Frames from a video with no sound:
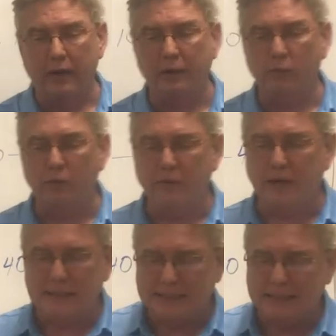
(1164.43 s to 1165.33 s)
And when
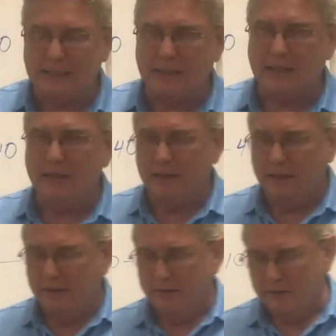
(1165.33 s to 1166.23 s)
they did,
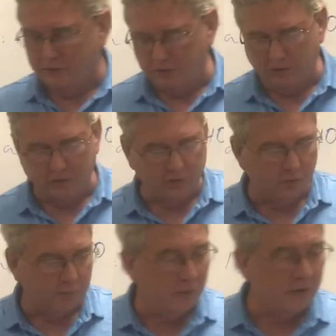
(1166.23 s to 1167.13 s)
this is
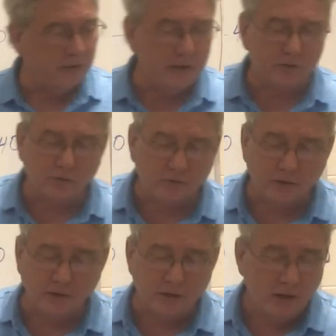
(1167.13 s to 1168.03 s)
pretty
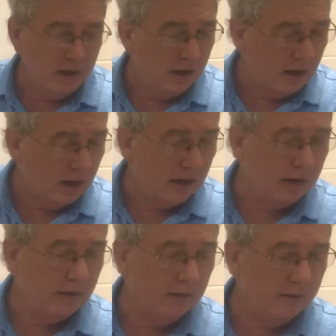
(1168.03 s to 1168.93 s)
interesting.
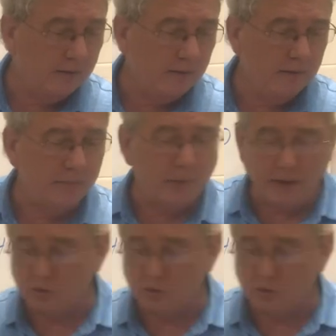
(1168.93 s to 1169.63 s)
Page